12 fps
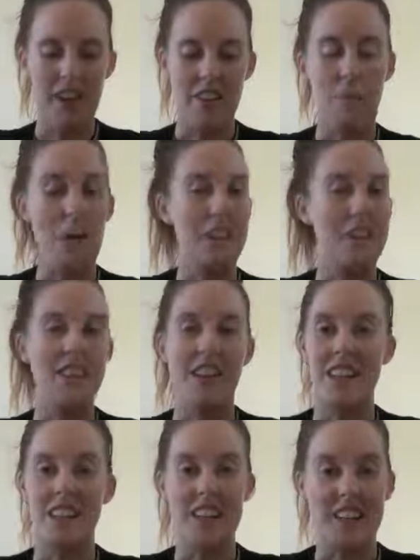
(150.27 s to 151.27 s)
the belly
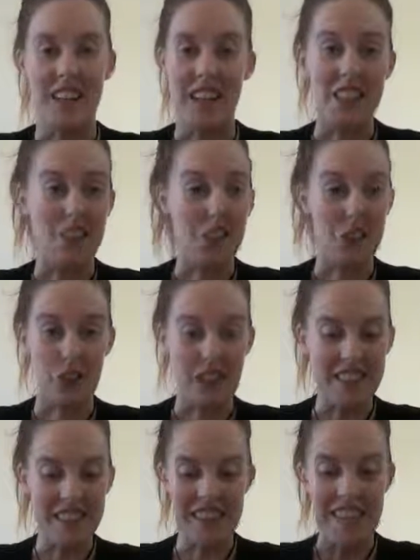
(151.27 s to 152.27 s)
dancing in ancient
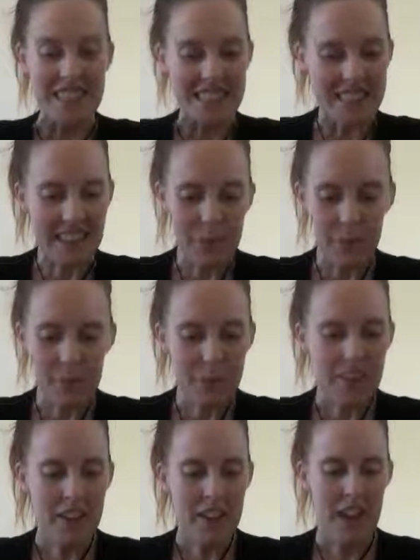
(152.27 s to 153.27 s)
Greece and India,
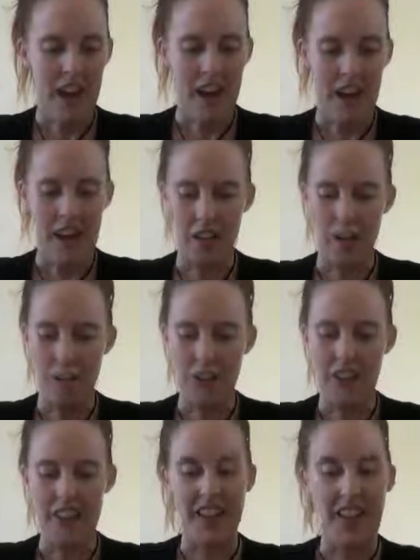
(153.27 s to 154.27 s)

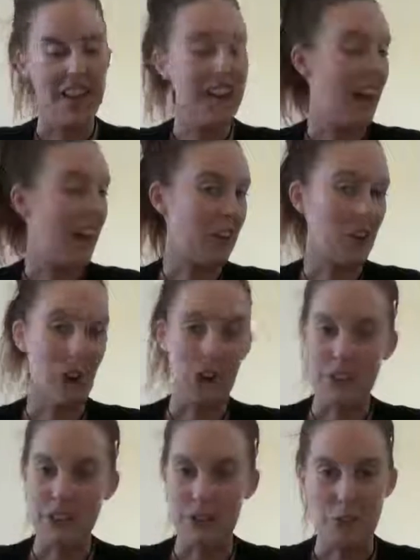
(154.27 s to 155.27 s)
to the Can-Can
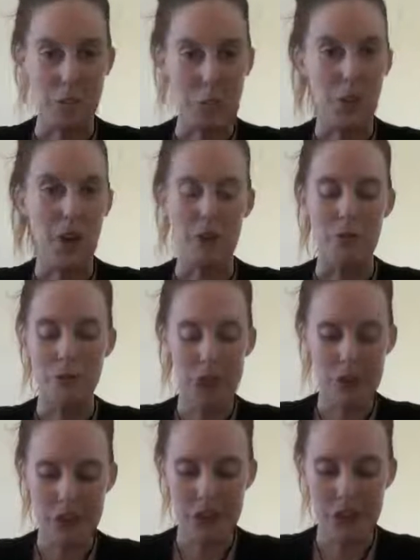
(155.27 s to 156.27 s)
girls of the Moulin
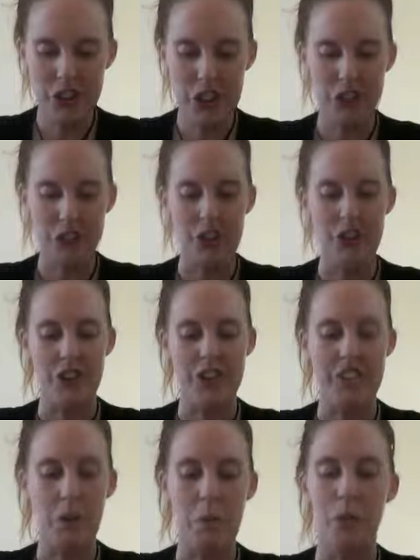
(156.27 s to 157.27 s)
Rouge, to the
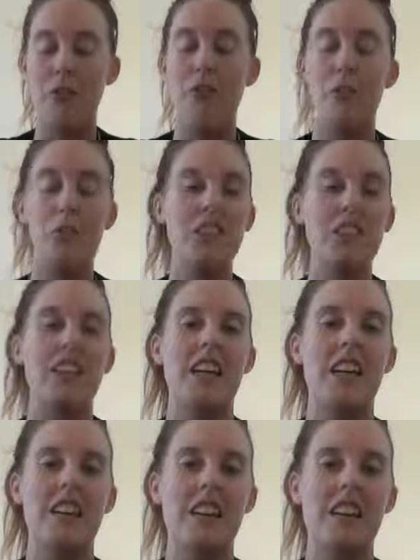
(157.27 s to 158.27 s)
table vivants
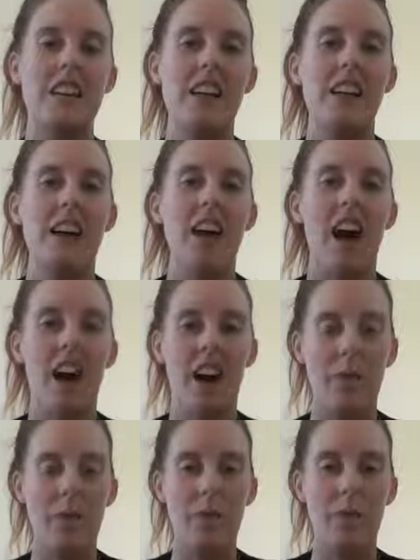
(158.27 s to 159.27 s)

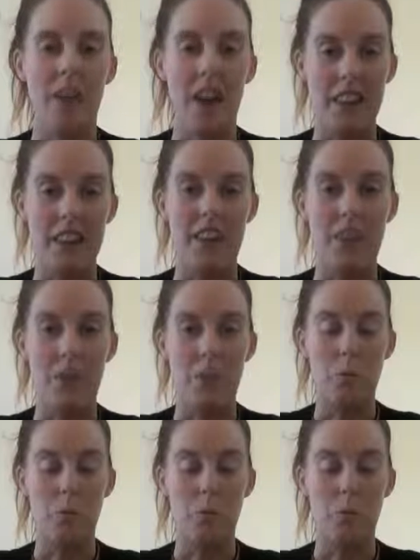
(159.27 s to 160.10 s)
at the